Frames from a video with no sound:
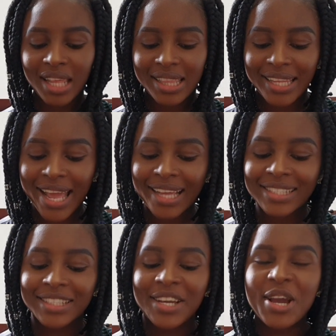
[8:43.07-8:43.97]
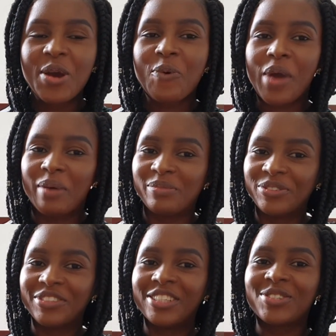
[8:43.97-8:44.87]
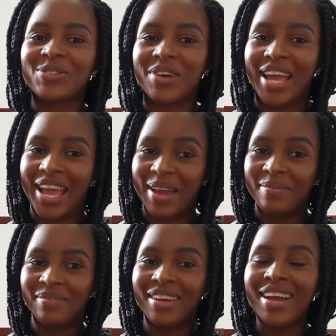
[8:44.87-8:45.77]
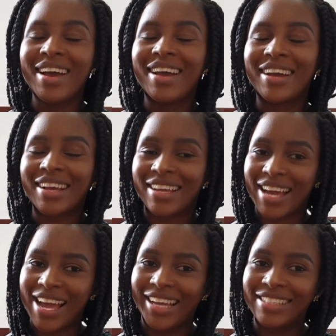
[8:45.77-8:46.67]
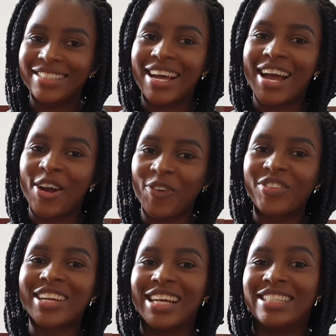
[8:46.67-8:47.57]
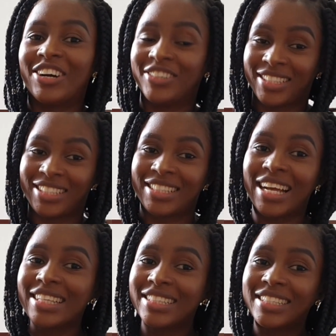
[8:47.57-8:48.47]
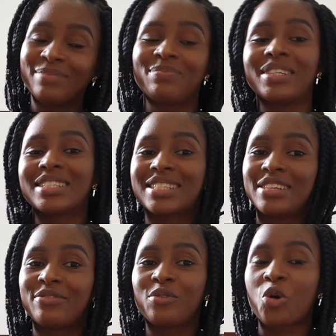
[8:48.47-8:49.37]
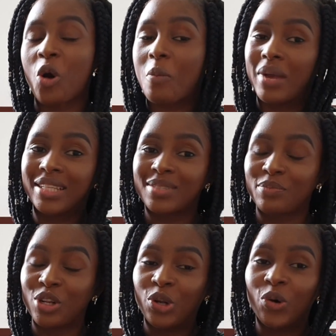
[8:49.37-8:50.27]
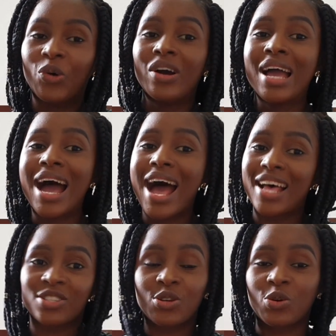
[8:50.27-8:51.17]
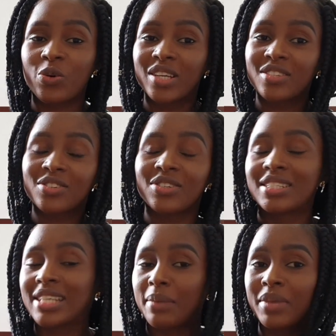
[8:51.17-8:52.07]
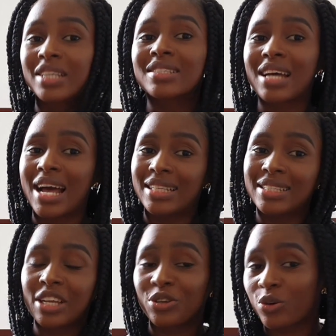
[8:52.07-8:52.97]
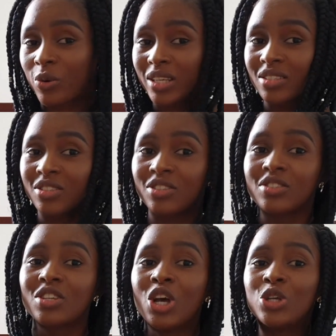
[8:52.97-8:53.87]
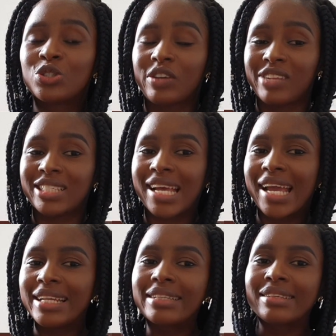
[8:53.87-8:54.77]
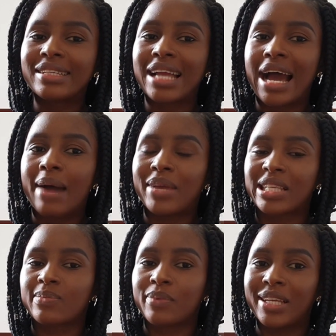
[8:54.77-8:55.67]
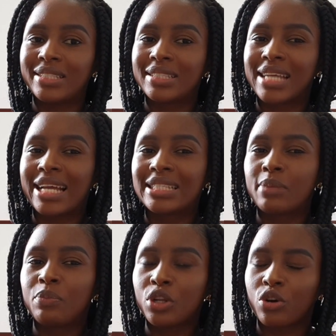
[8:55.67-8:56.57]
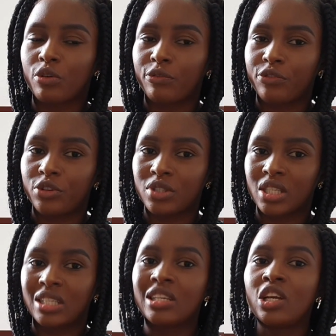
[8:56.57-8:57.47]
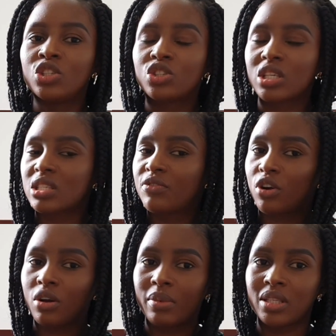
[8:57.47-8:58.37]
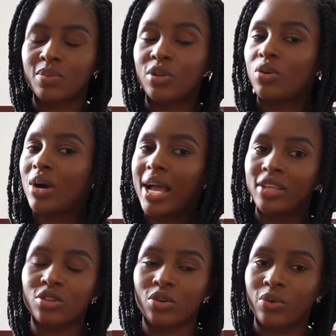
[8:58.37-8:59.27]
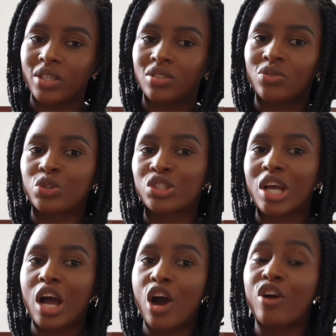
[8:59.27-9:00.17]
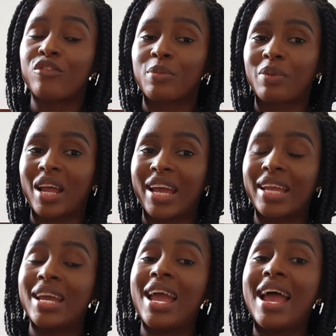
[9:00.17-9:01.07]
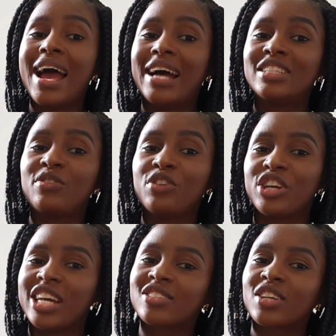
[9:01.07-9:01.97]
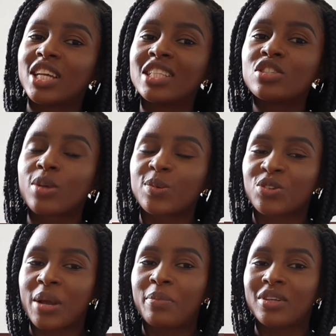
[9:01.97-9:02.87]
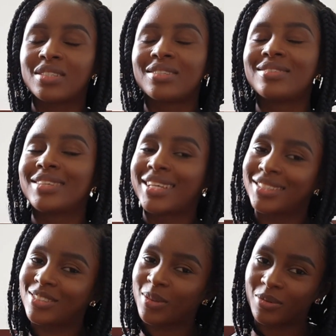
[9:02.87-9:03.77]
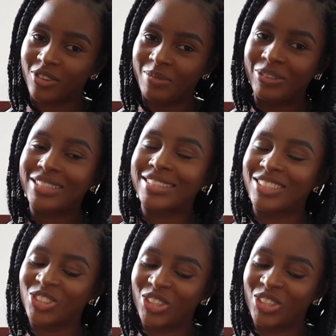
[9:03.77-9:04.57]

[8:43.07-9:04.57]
Next, we are moving to hem. Guys, I hope you guys are understanding. Please leave comments below, ask your questions. I'm here to answer your questions. So if there's anything I'm explaining that is a bit confusing, just leave your comments below, ask your questions, I'll reply. And if you're here to hit the subscribe button, hit the subscribe button and